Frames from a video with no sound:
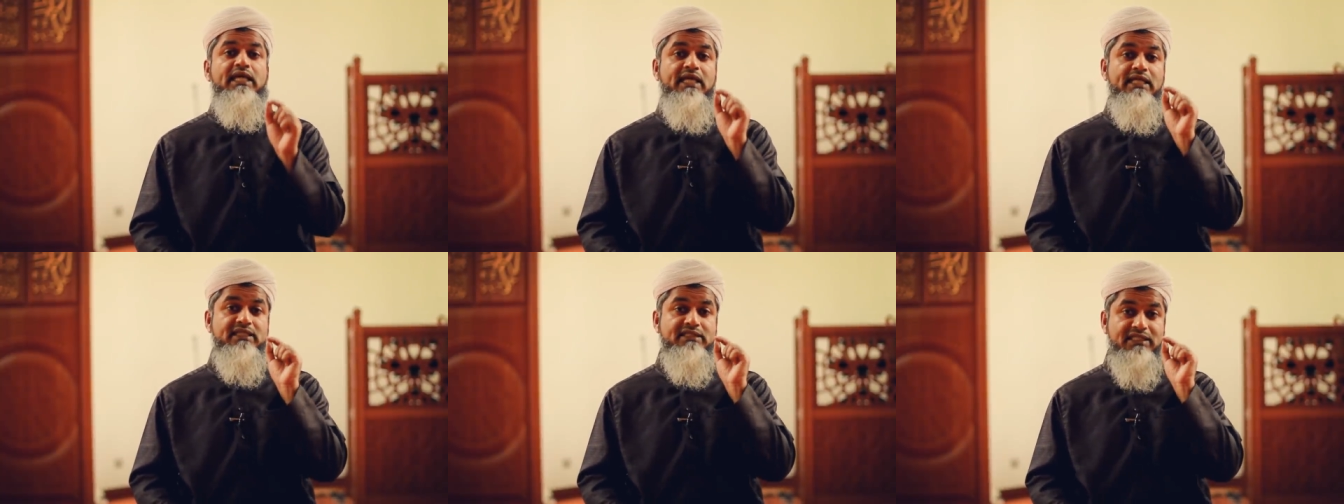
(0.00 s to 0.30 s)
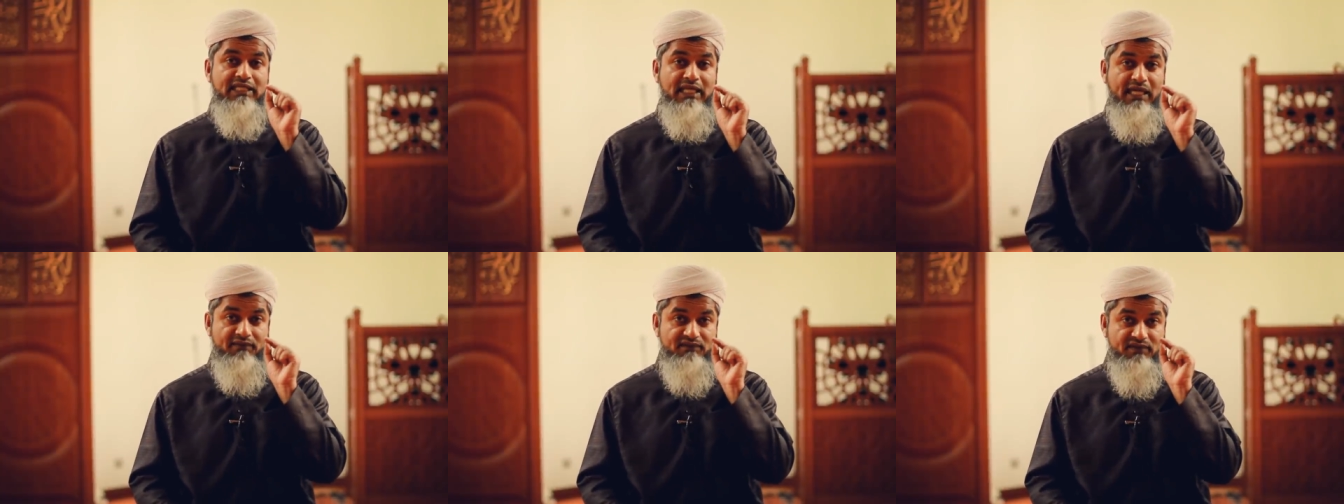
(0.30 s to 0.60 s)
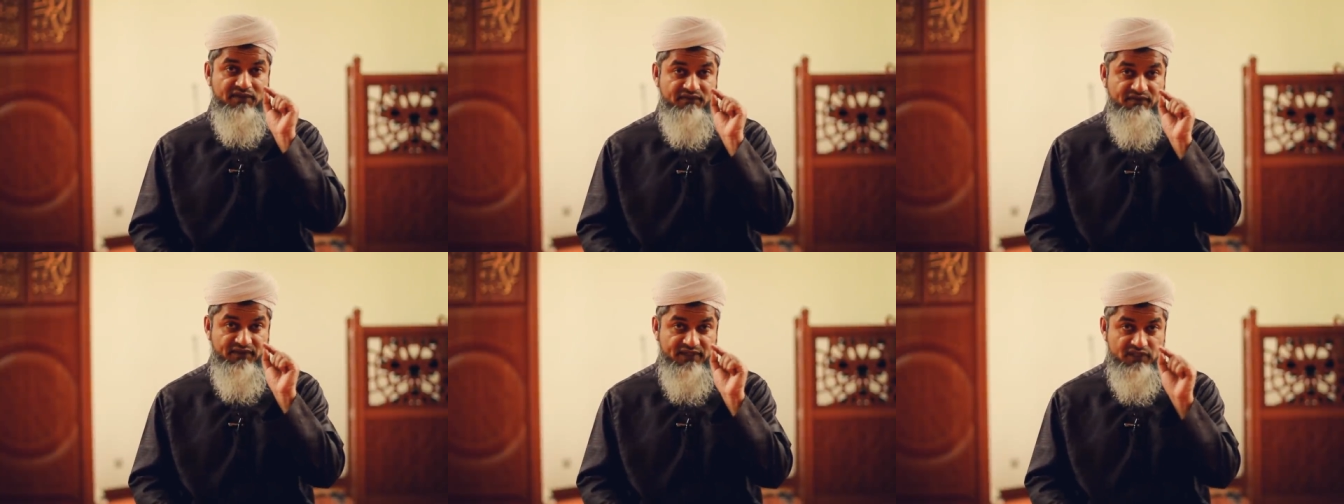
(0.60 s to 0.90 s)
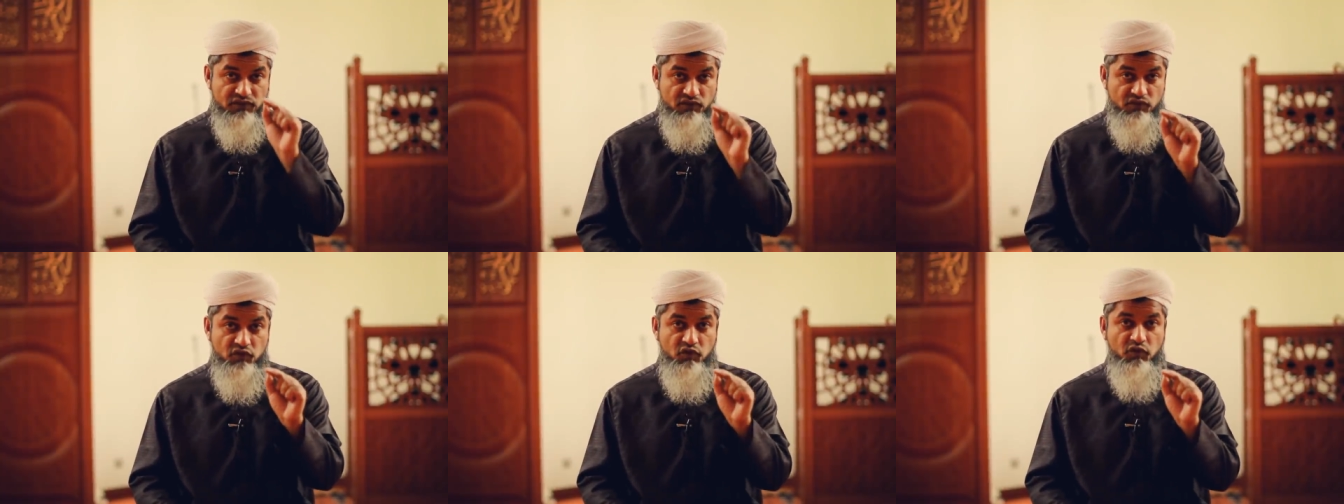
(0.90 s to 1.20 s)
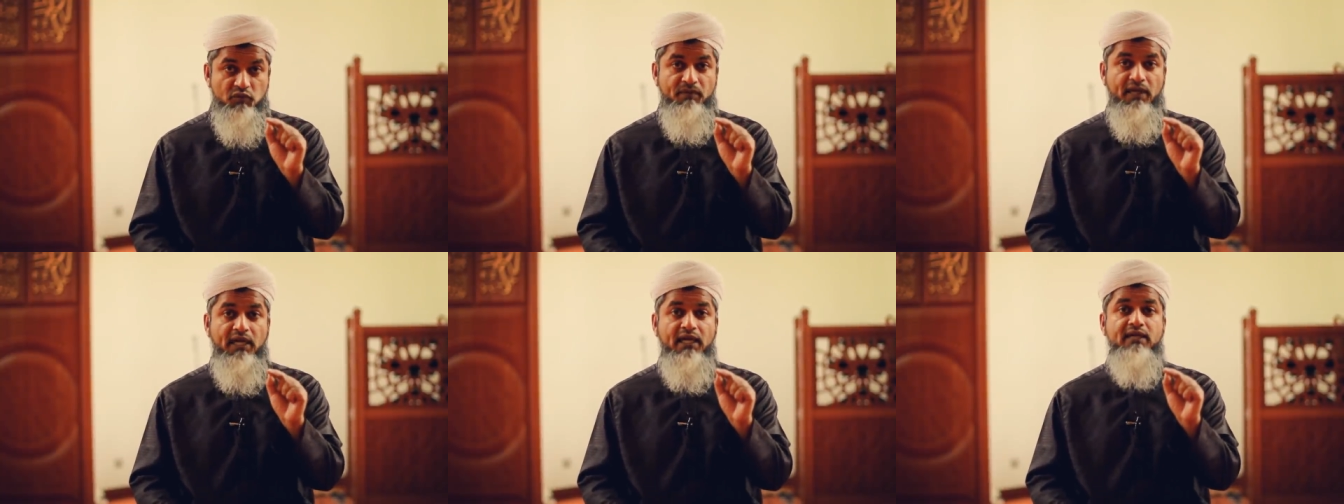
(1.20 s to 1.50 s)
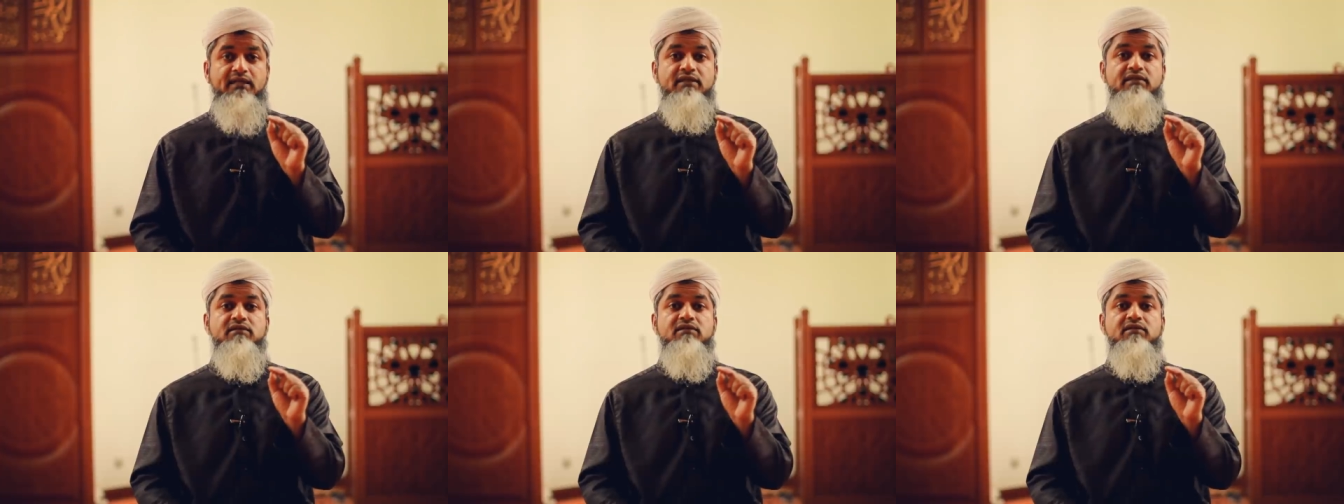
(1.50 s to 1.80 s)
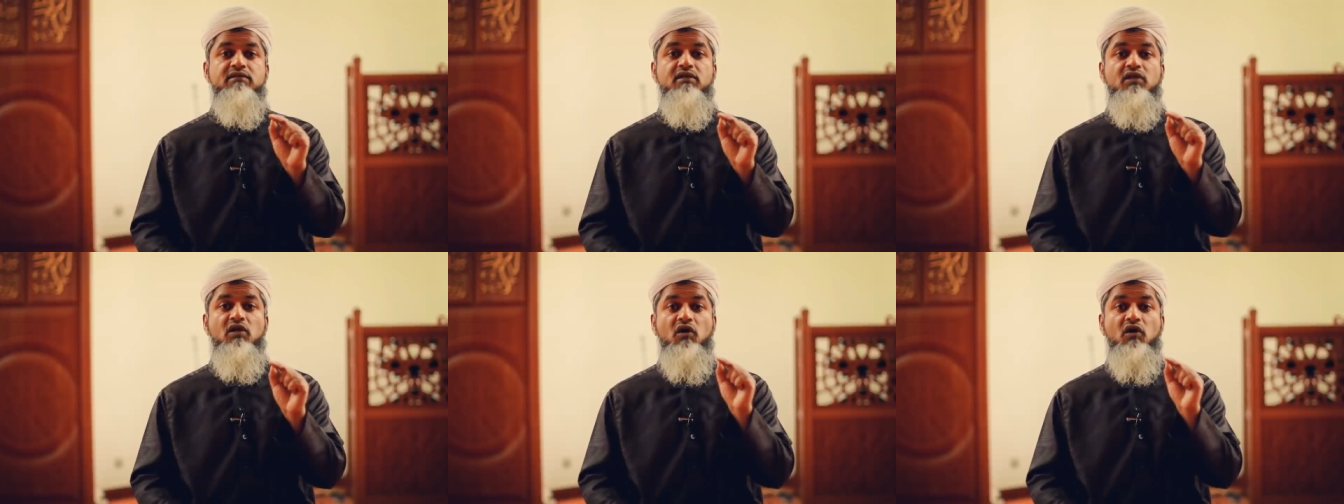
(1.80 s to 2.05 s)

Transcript: it's going to have an effect on your mind,